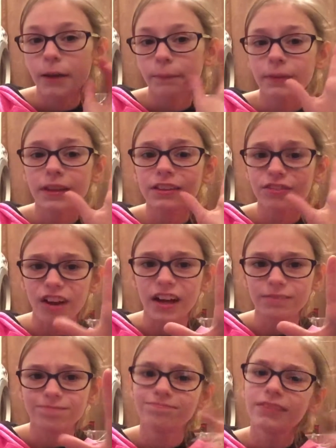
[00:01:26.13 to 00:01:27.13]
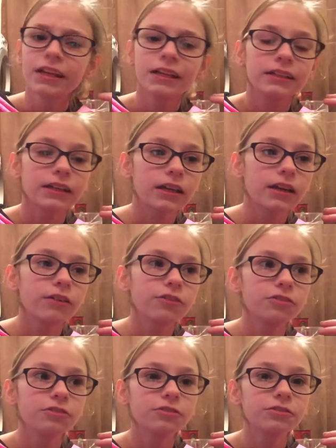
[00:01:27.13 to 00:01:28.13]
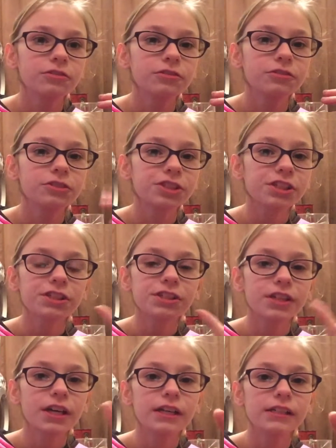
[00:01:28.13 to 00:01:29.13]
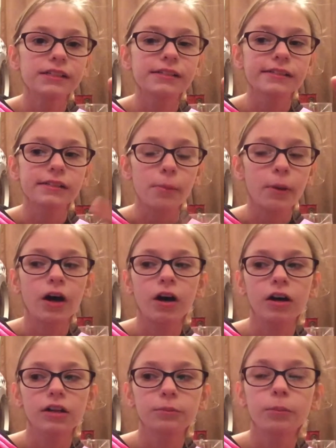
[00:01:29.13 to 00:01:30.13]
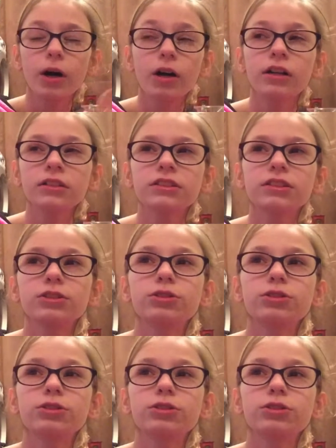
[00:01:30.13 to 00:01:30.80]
But that's fine. Like, just because it's a pond, ponds